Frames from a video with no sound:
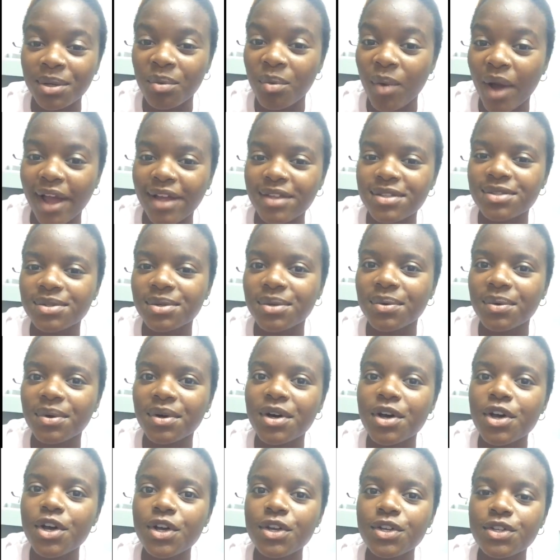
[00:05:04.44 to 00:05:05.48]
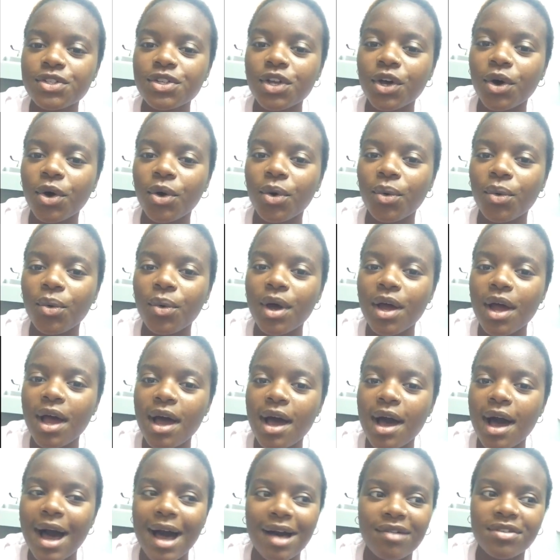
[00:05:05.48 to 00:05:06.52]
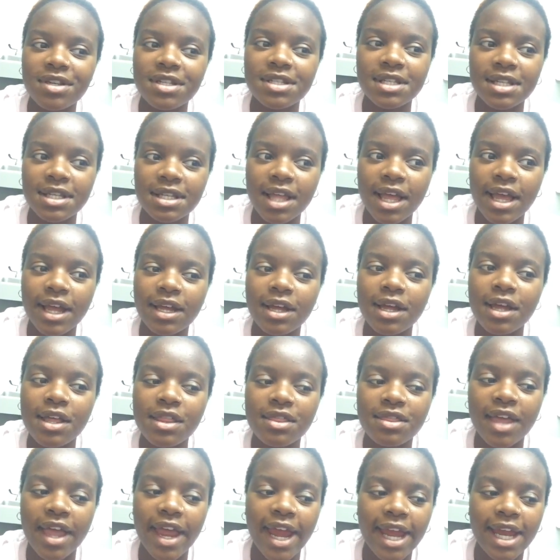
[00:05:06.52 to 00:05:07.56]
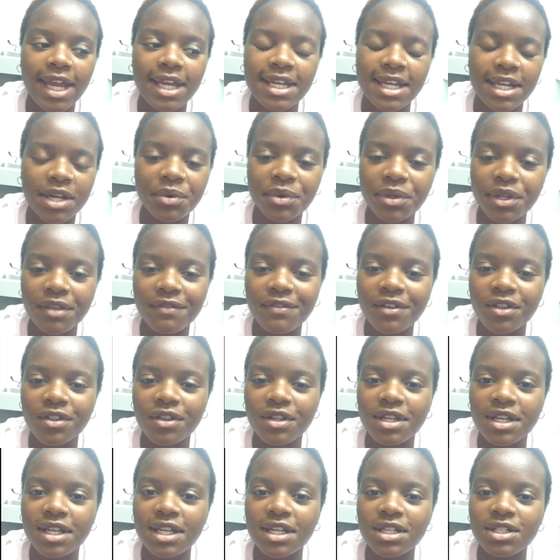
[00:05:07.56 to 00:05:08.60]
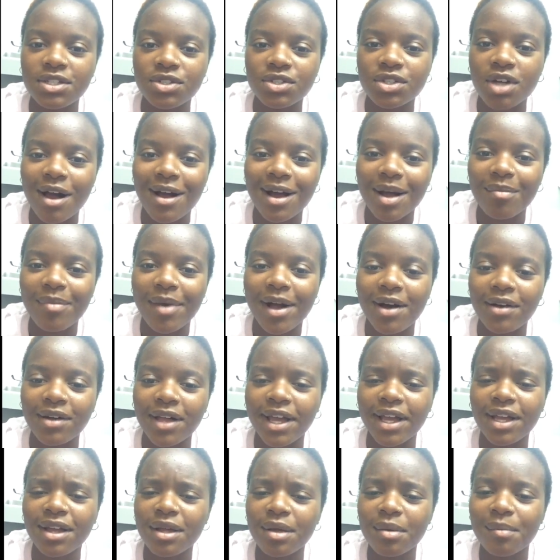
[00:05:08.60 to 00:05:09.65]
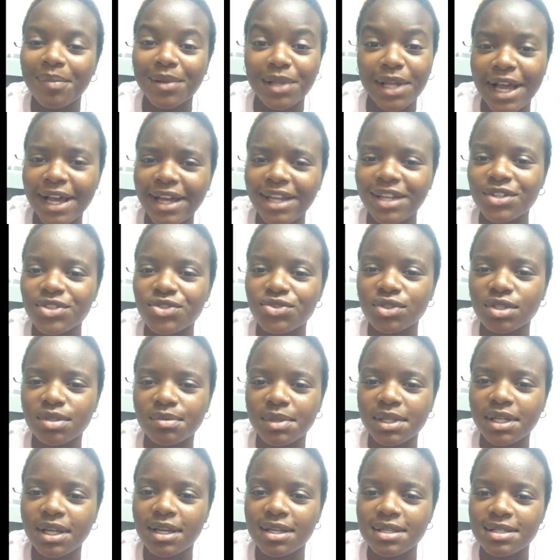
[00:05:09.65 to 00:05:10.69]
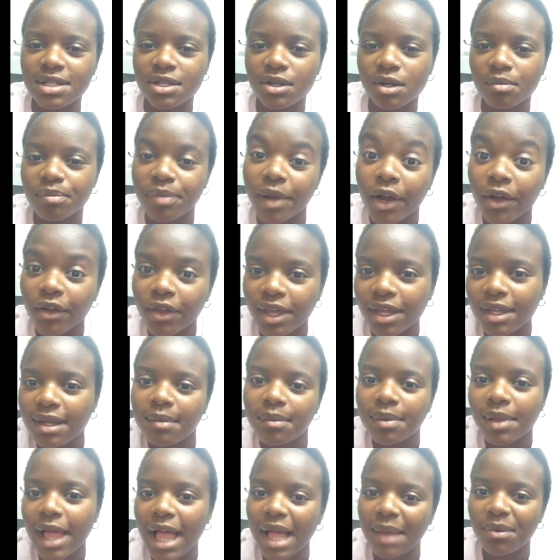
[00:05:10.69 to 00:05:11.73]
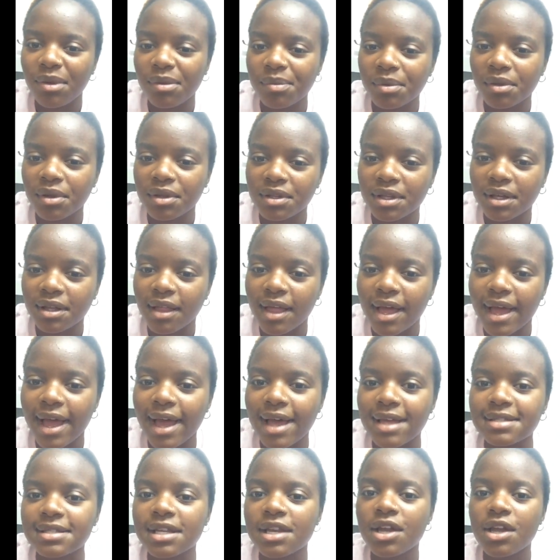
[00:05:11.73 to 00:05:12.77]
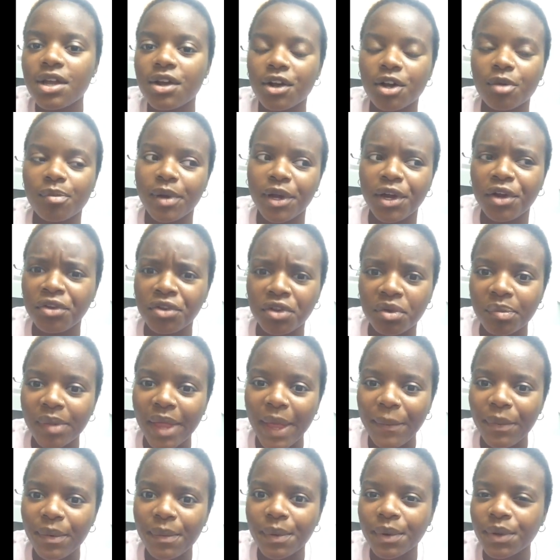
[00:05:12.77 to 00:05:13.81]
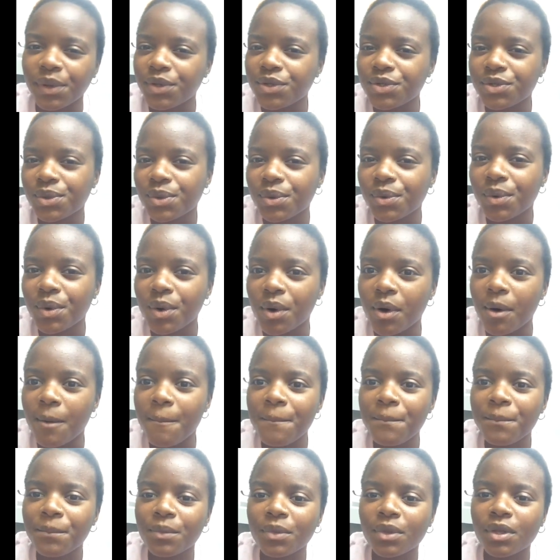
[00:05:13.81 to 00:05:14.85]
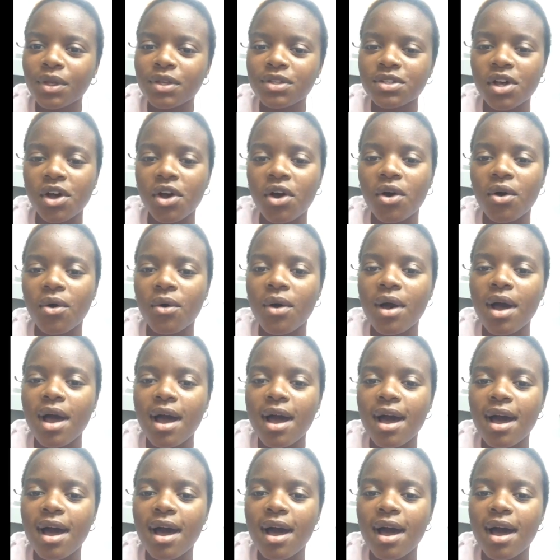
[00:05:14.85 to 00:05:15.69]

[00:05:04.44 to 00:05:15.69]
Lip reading: white school, so obviously like they didn't really feel the need to talk about like black history because there were barely any black people in the class or barely any black people in the school. So